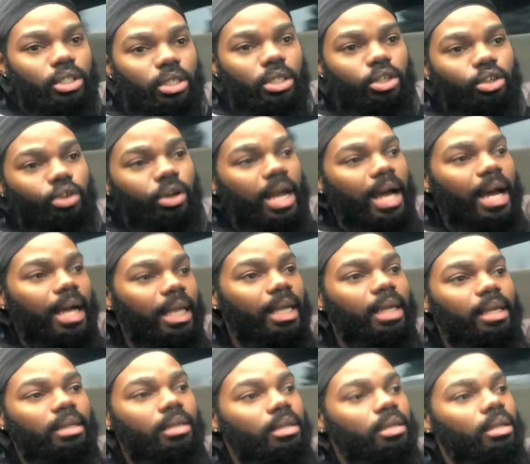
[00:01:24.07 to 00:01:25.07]
you're not
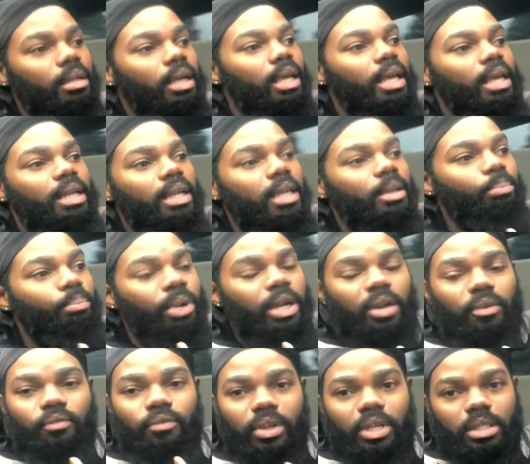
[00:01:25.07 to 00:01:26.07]
getting any
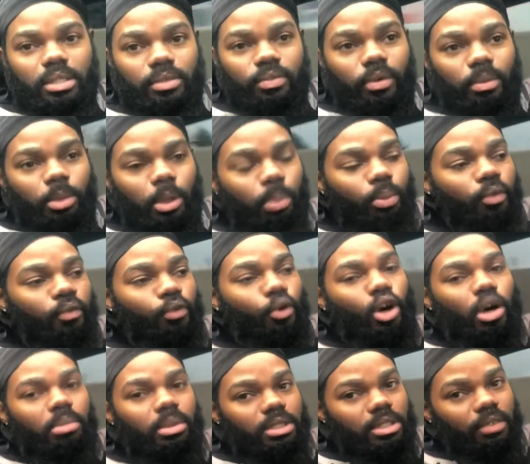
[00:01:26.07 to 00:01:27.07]
benefits from the
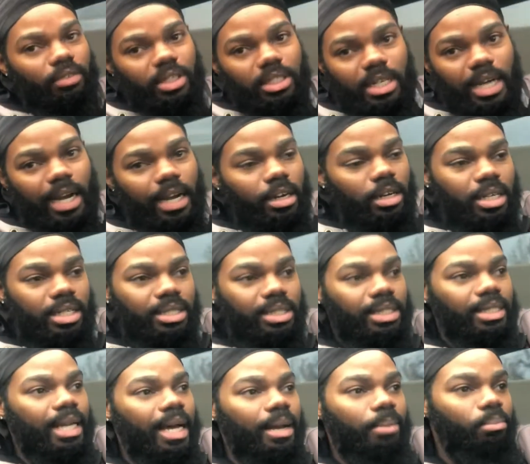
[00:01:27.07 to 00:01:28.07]
performance of the tire, because
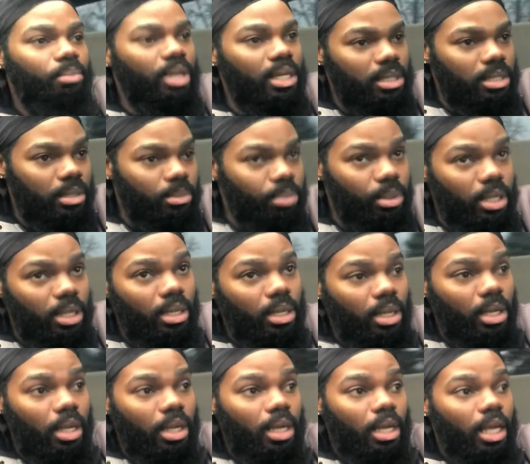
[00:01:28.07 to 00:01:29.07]
it's not meant to
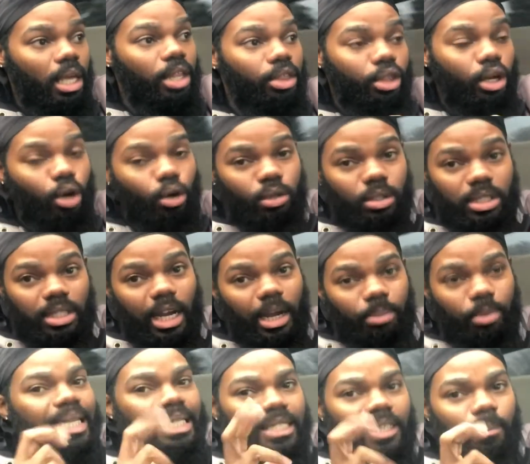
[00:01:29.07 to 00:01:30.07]
be in those type
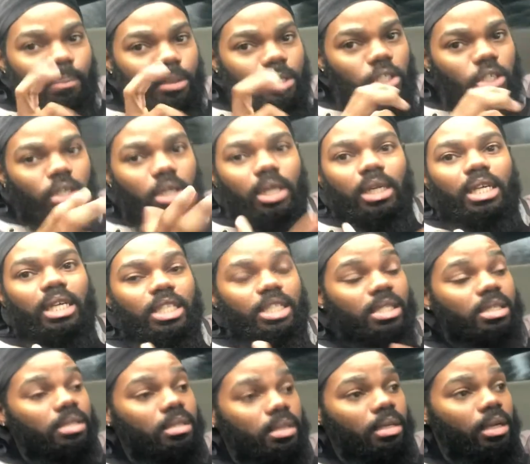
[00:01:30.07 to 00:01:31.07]
of temperature
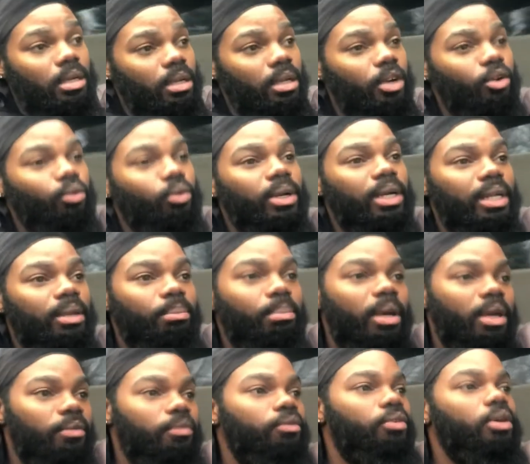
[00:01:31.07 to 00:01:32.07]
conditions. They're really
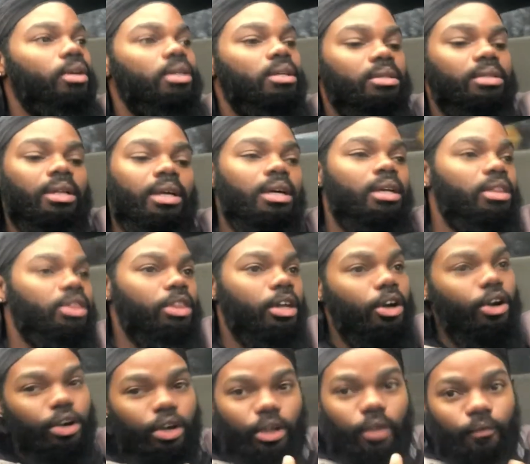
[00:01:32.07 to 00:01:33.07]
meant for
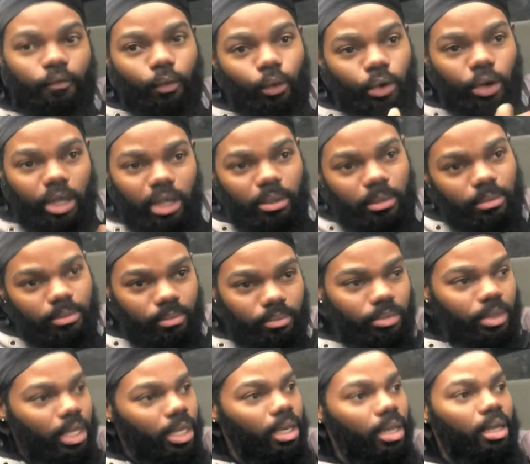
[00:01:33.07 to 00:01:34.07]
30, 40,
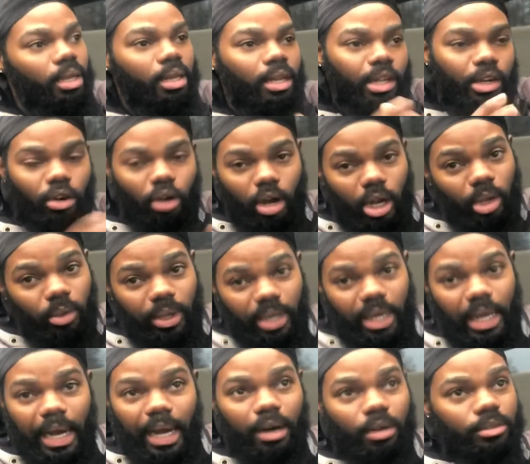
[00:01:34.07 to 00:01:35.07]
and all the way
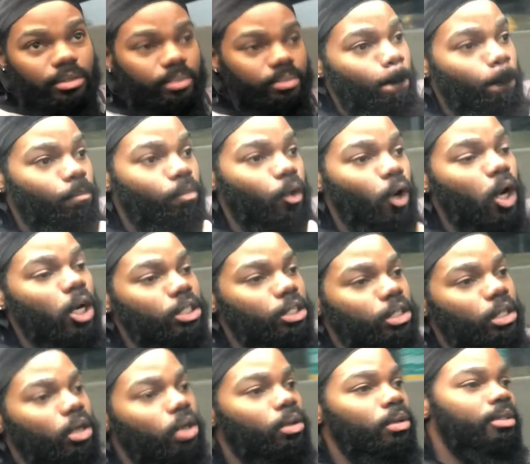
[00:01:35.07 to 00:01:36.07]
down.
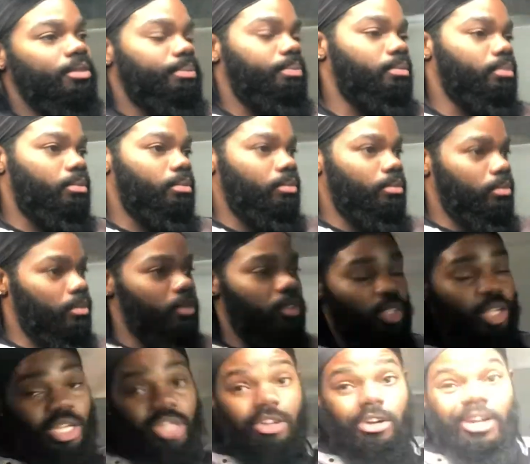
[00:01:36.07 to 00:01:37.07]
Also,
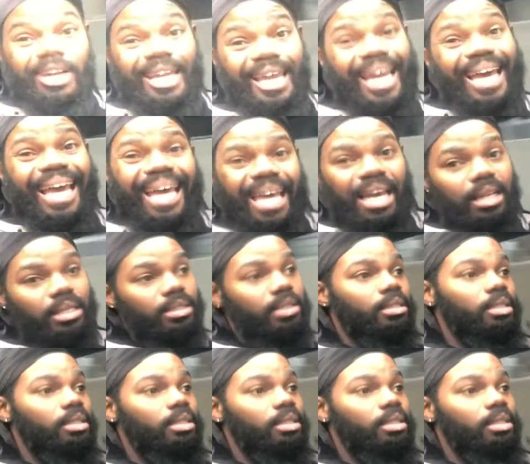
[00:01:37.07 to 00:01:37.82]
your gas.